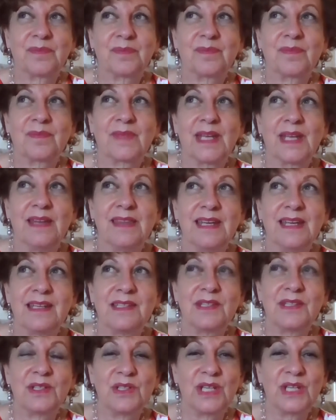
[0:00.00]
they
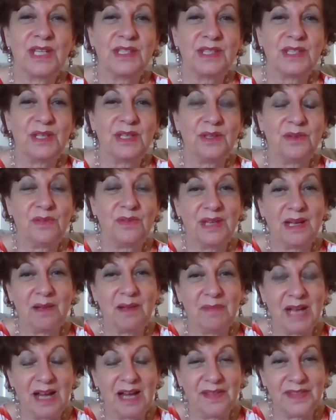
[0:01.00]
suggest that you think
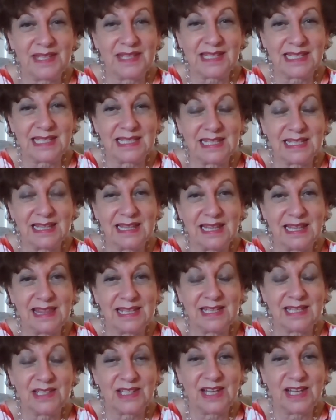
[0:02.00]
about the
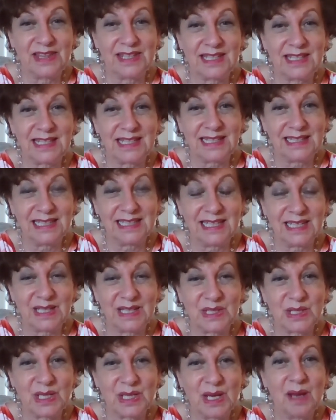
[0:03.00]
things on this list
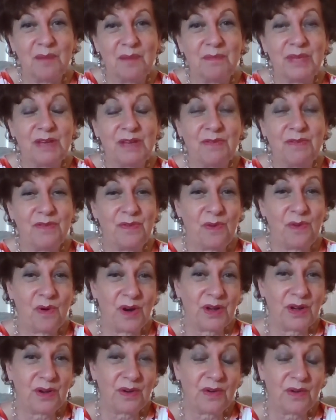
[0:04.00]
before
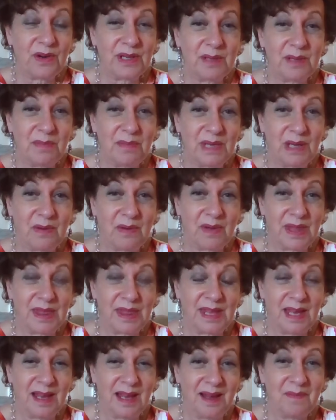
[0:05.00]
you're going to be with
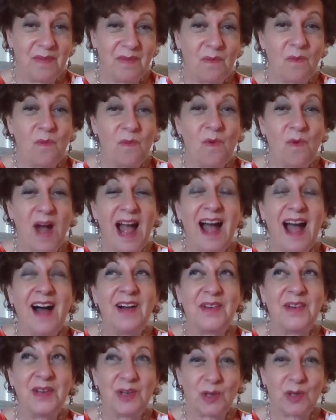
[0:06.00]
them, while
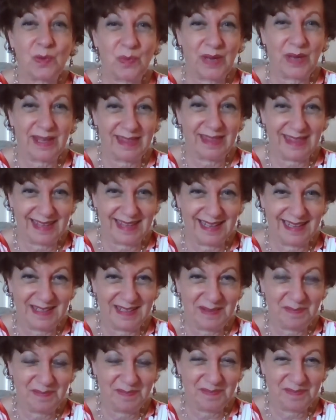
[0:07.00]
you're with them,
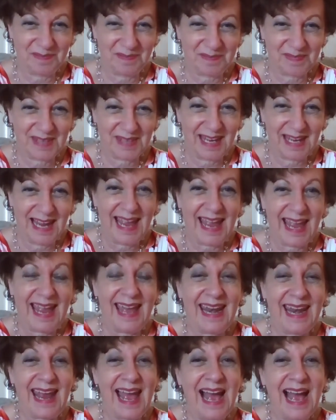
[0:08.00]
and
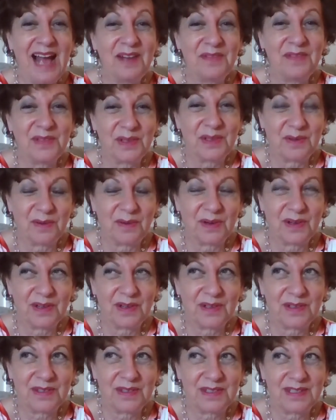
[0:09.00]

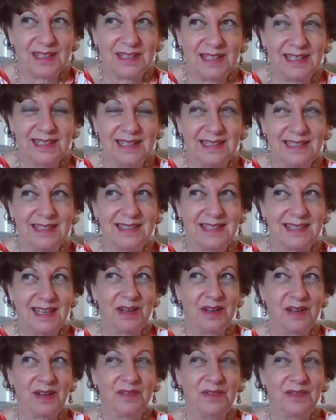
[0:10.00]
afterwards, instead of